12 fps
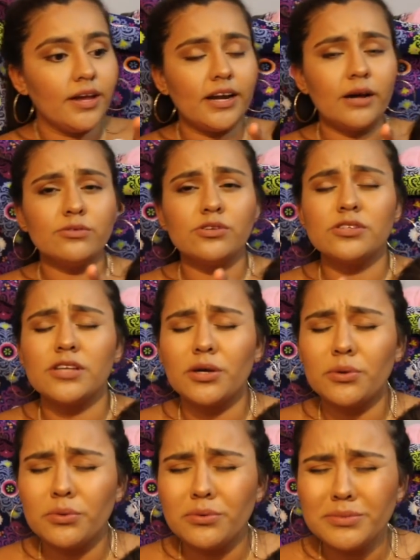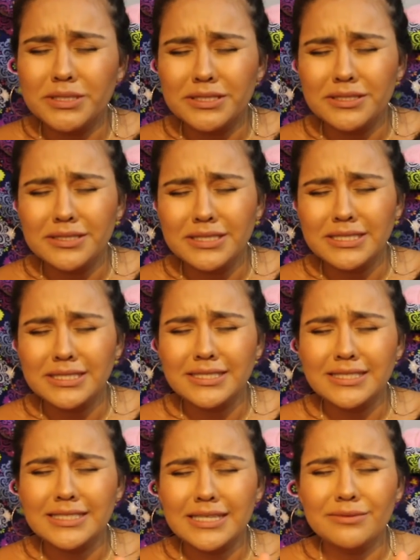and I was just like, oh my god,
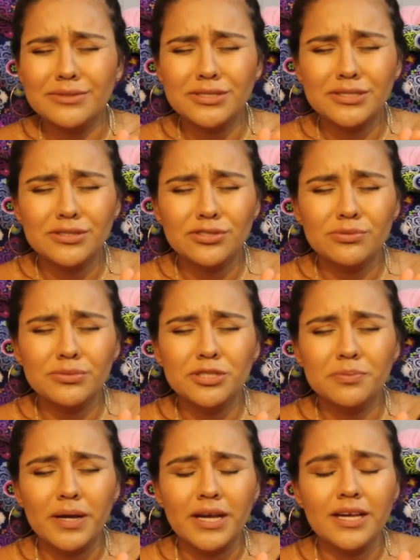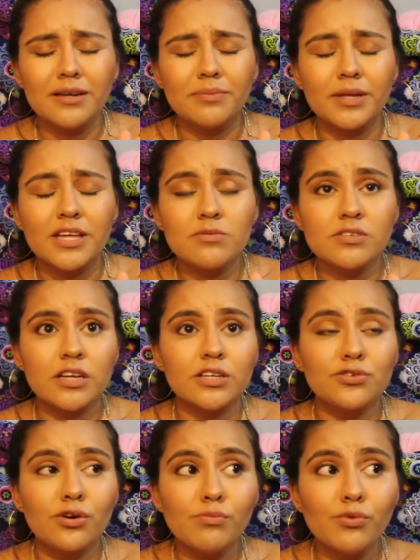okay. Like, I was just in so much pain. But he was
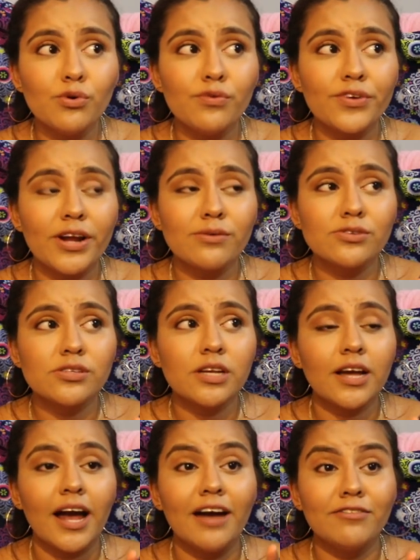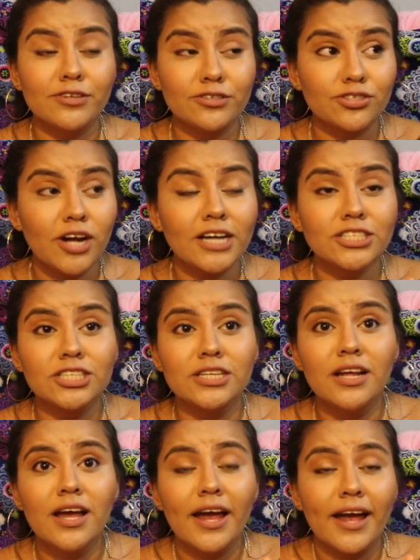like, don't move, and I was just like, I have a
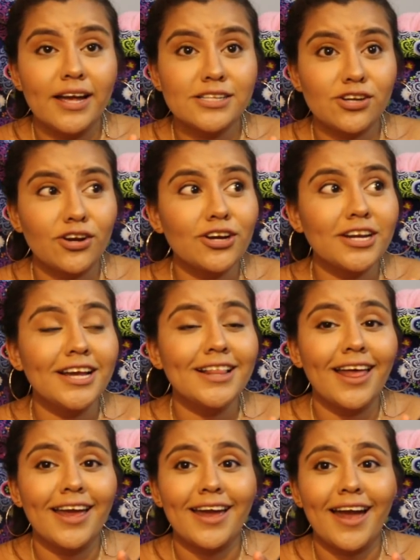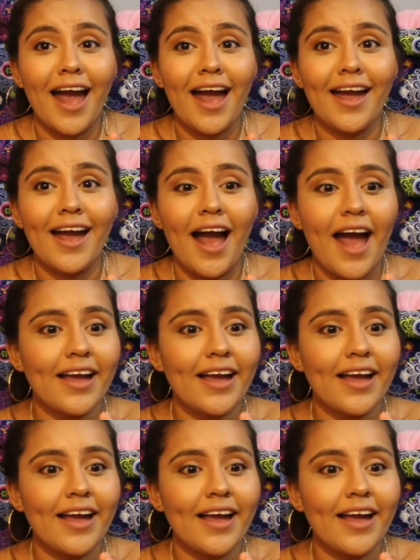contraction, it's hurting. Like, I